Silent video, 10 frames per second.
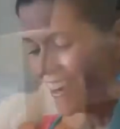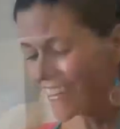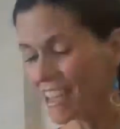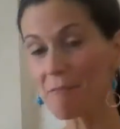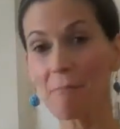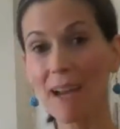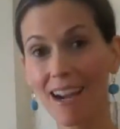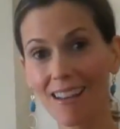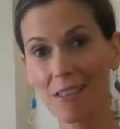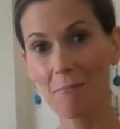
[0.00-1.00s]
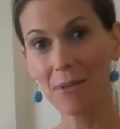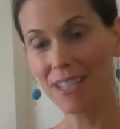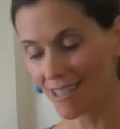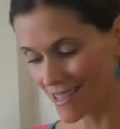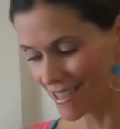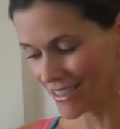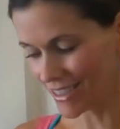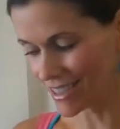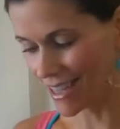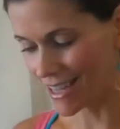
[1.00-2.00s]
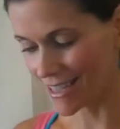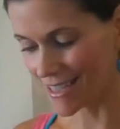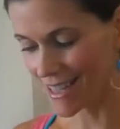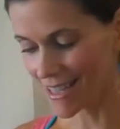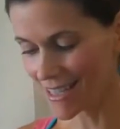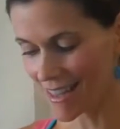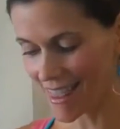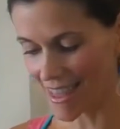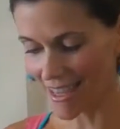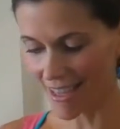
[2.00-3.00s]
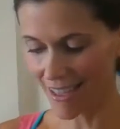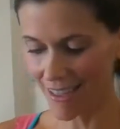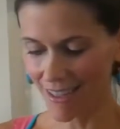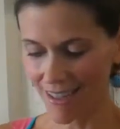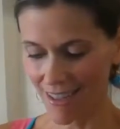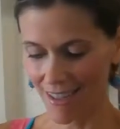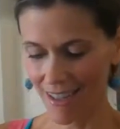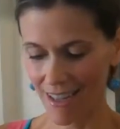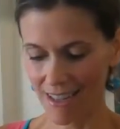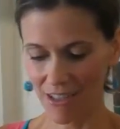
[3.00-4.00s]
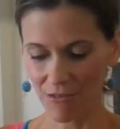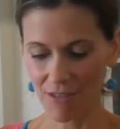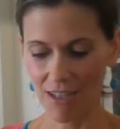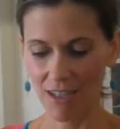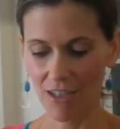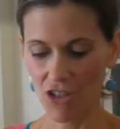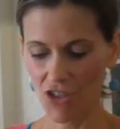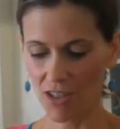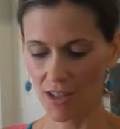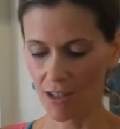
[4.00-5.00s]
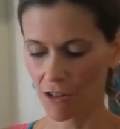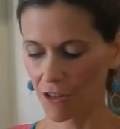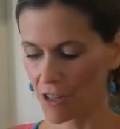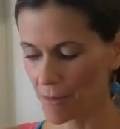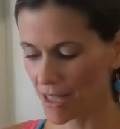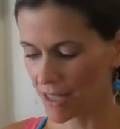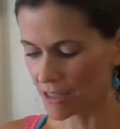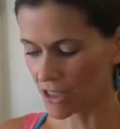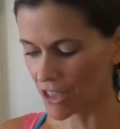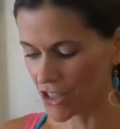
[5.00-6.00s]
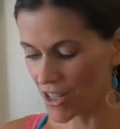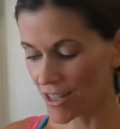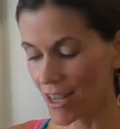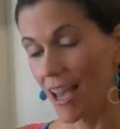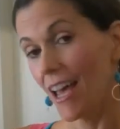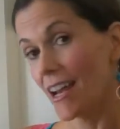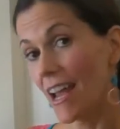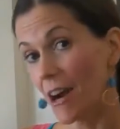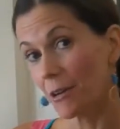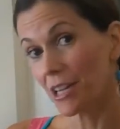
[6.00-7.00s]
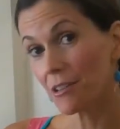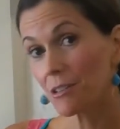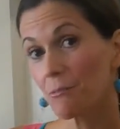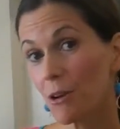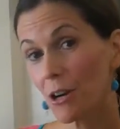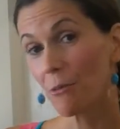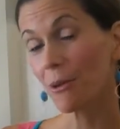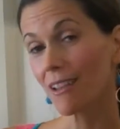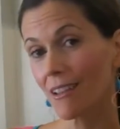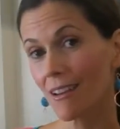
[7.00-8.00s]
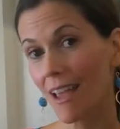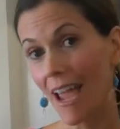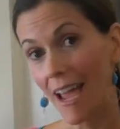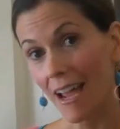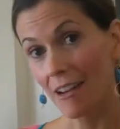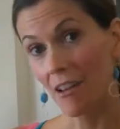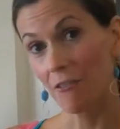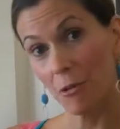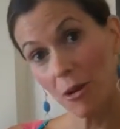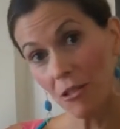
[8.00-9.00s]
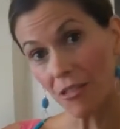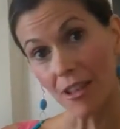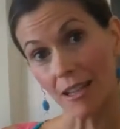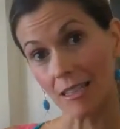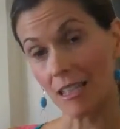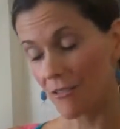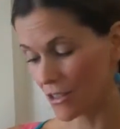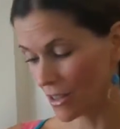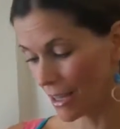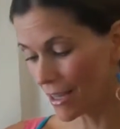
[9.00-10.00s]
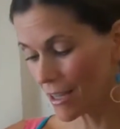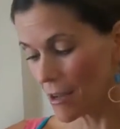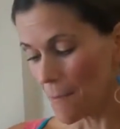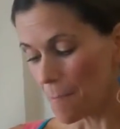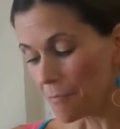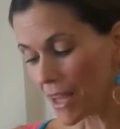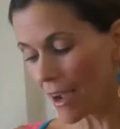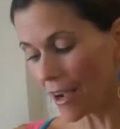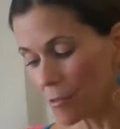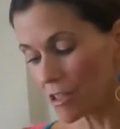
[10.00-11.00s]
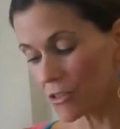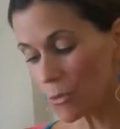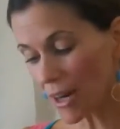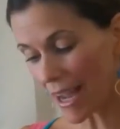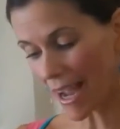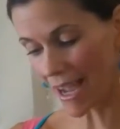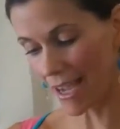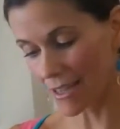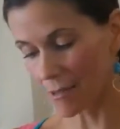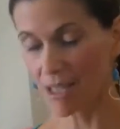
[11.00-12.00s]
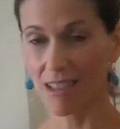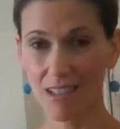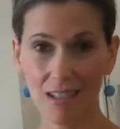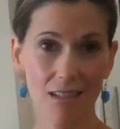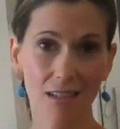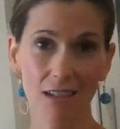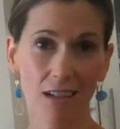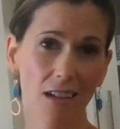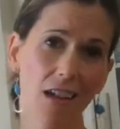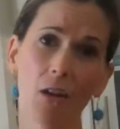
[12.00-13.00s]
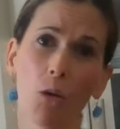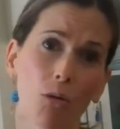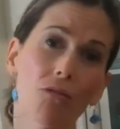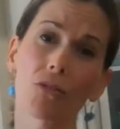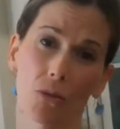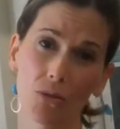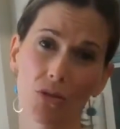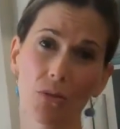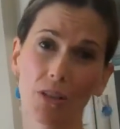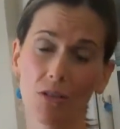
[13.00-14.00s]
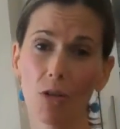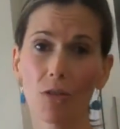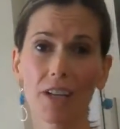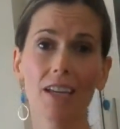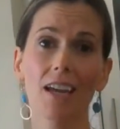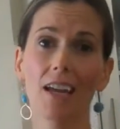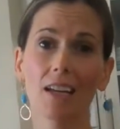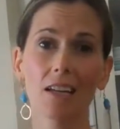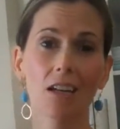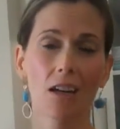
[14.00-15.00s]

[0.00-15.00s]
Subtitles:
Okay, we're back. The pudding is cooked and it's nice and thick and it's rich and creamy and delicious. Now here's where we can add a few other things if you like. If you want to add, I mean, this is a whole food, so you already get